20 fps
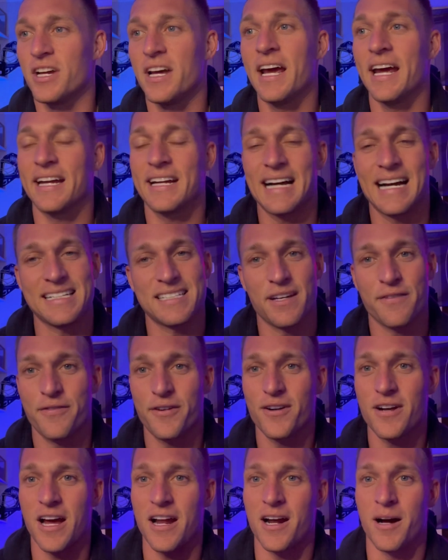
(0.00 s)
Hey guys, if
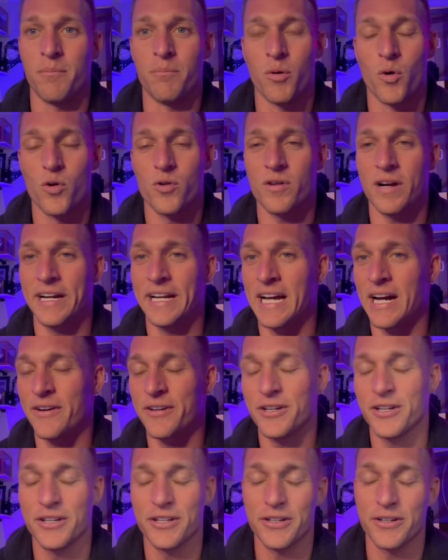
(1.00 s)
you're not on board right now,
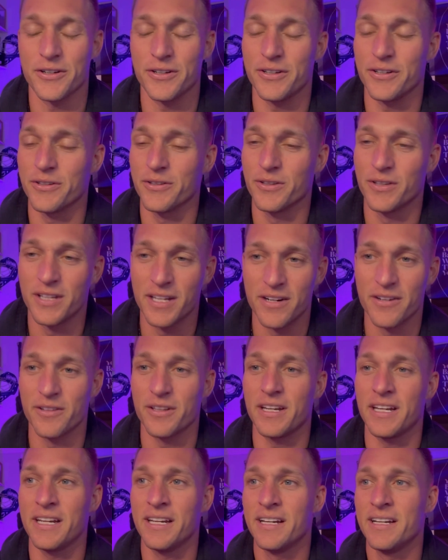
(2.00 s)
you're
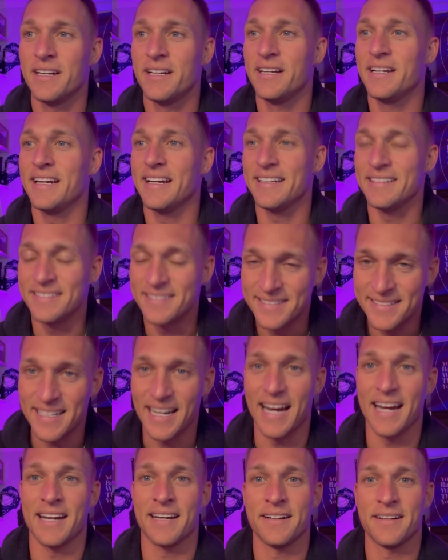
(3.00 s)
literally
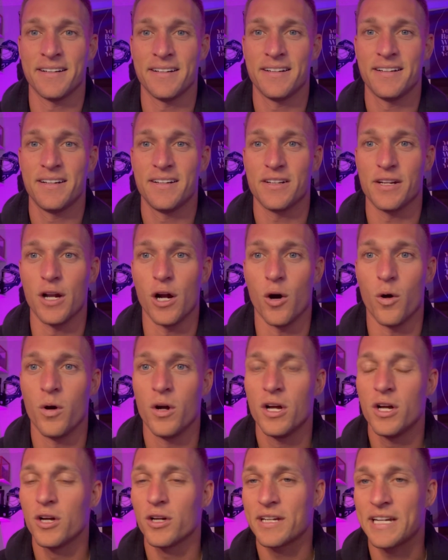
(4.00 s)
insane. You know,
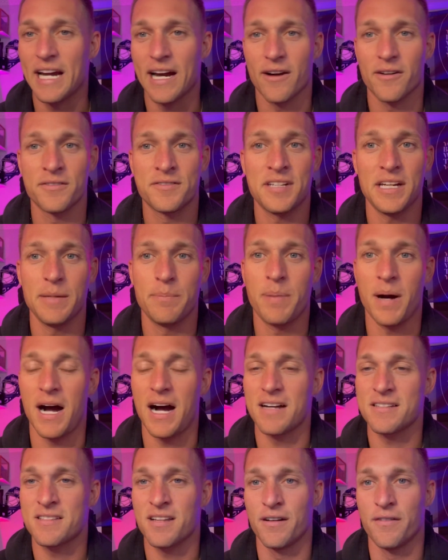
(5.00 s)
guarantee
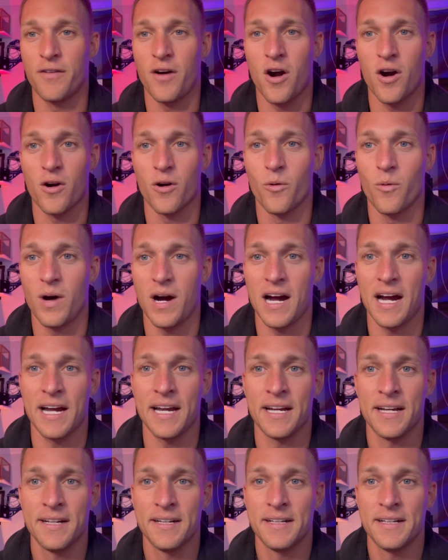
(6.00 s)
positive ROI.